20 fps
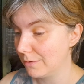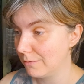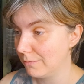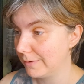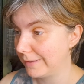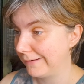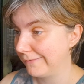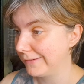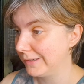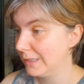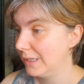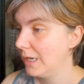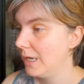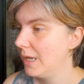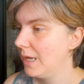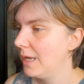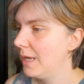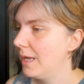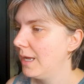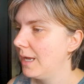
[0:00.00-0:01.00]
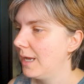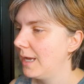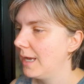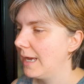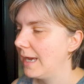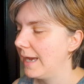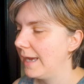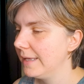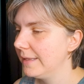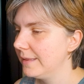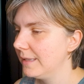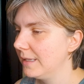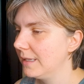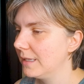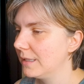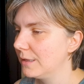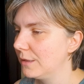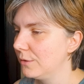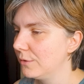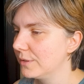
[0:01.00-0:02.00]
whatever. I think
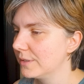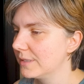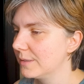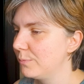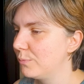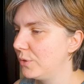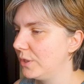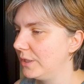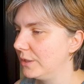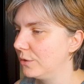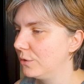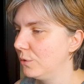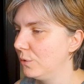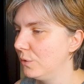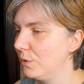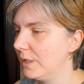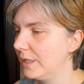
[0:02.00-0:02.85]
it looks pretty cool.